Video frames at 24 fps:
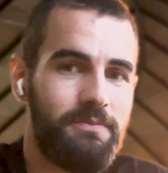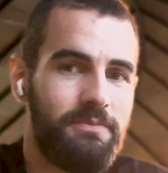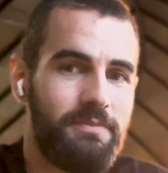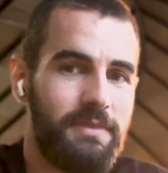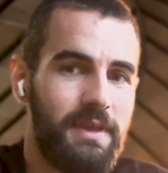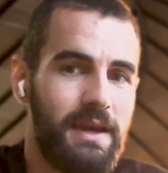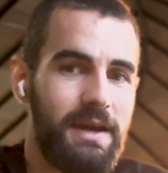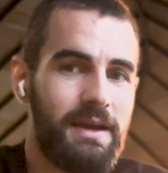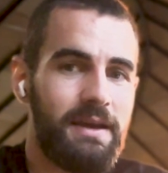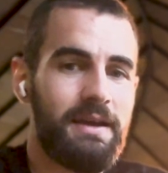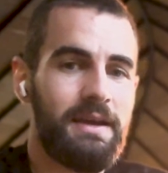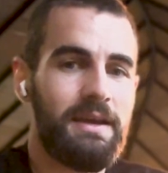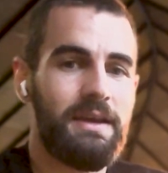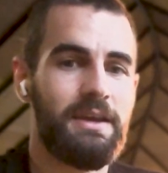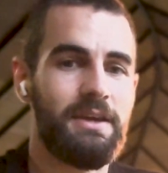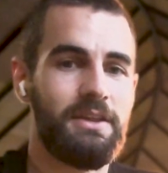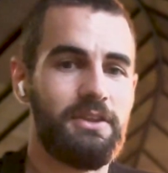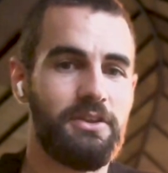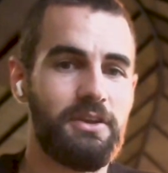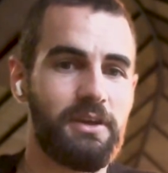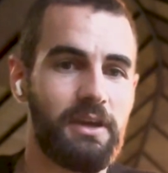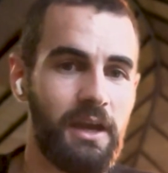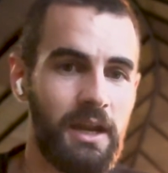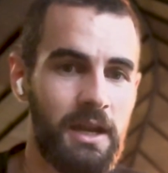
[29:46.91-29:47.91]
Yeah?
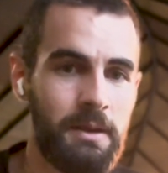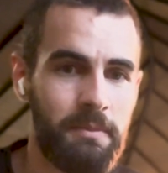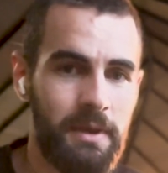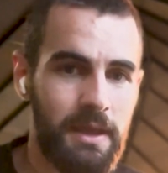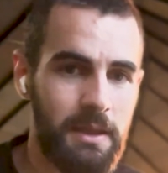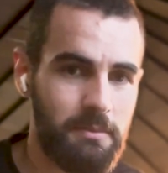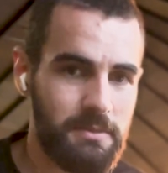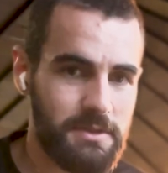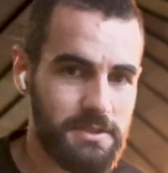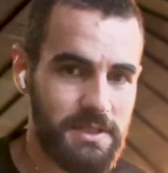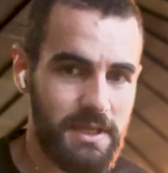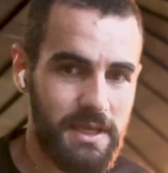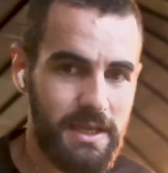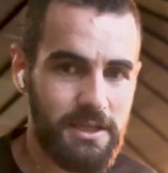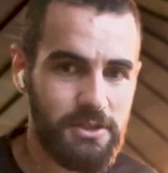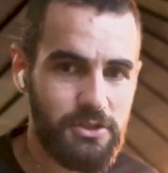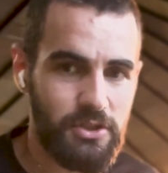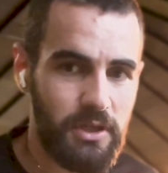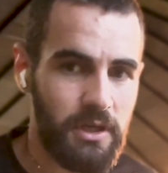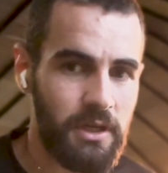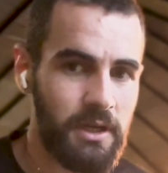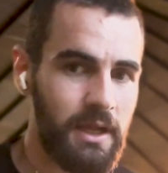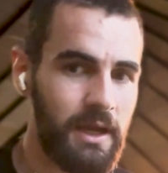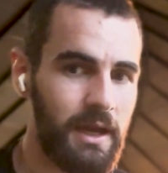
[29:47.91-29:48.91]
You're going to make mistakes.
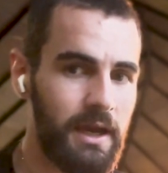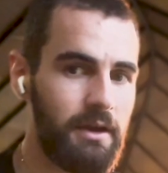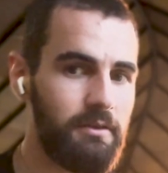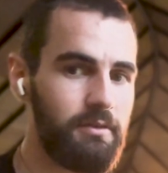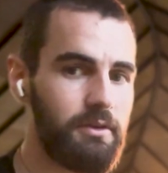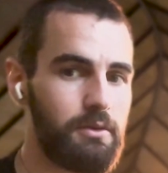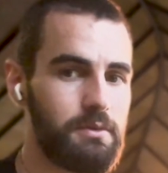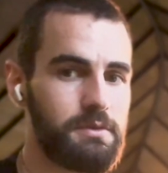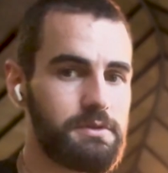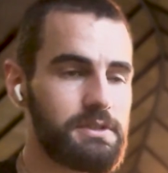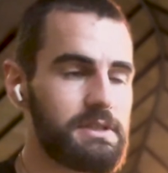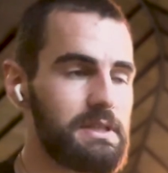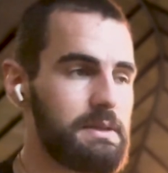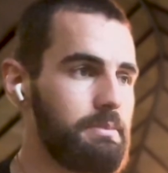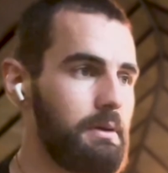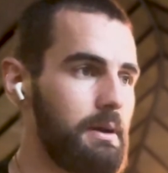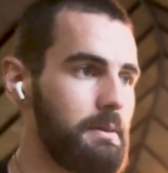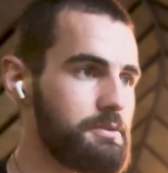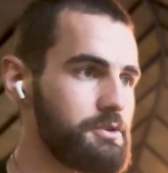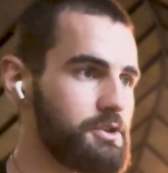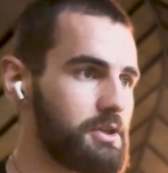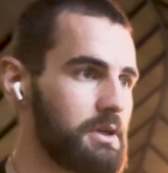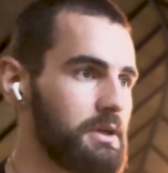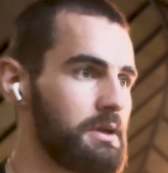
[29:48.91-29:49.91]
You're going to have little slip
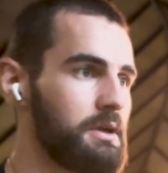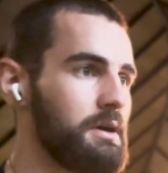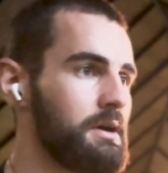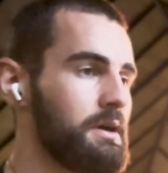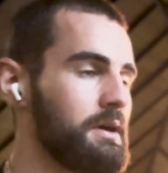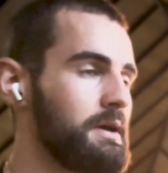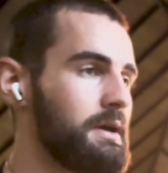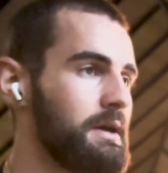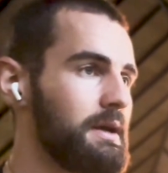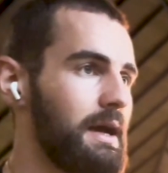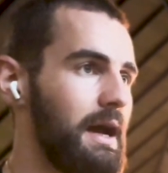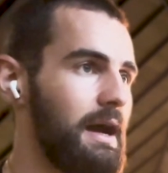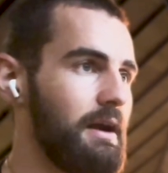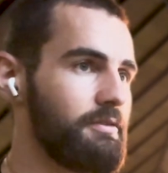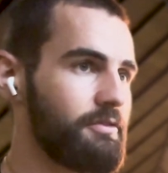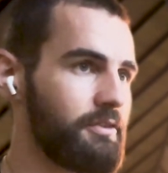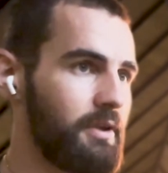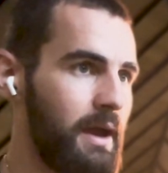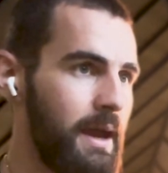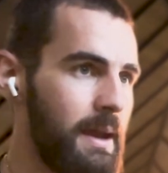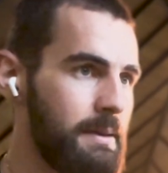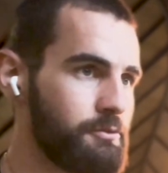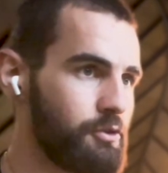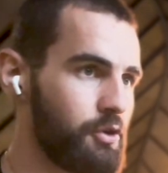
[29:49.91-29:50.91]
ups. You're going to have
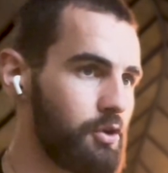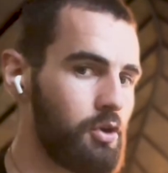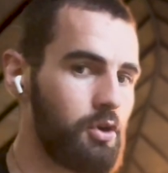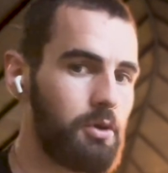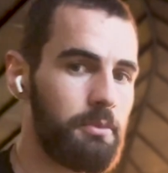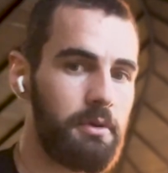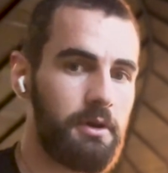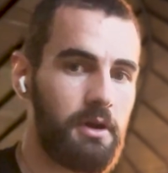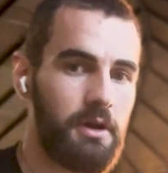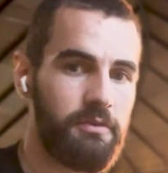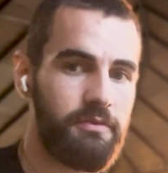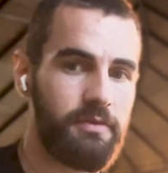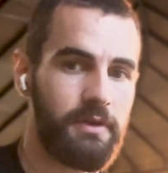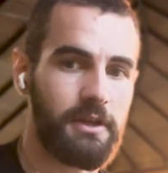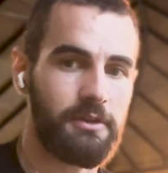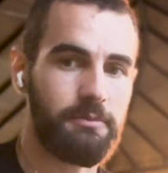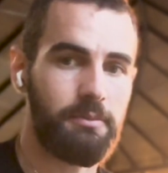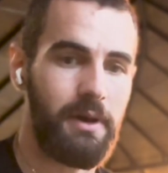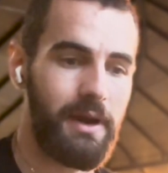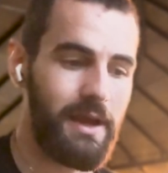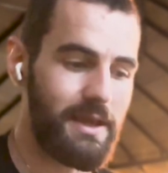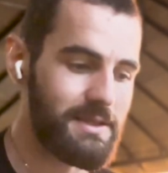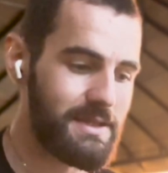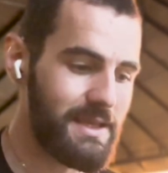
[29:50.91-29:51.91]
times where you're not perfect,
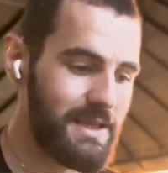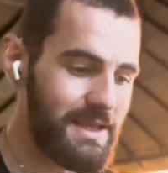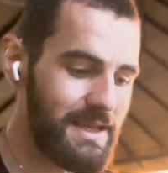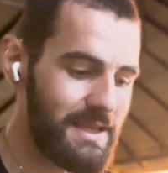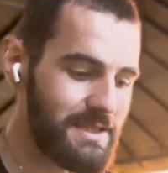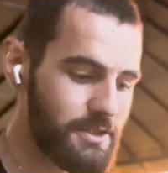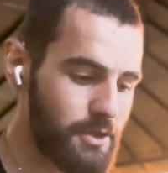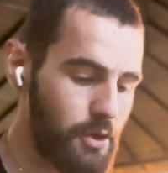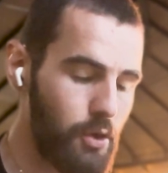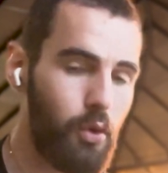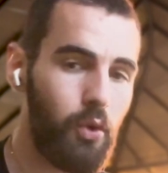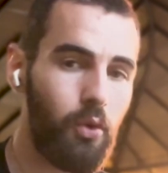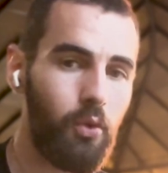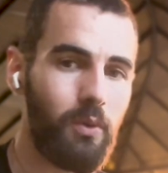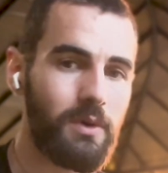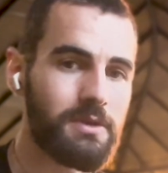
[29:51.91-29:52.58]
but it's cool.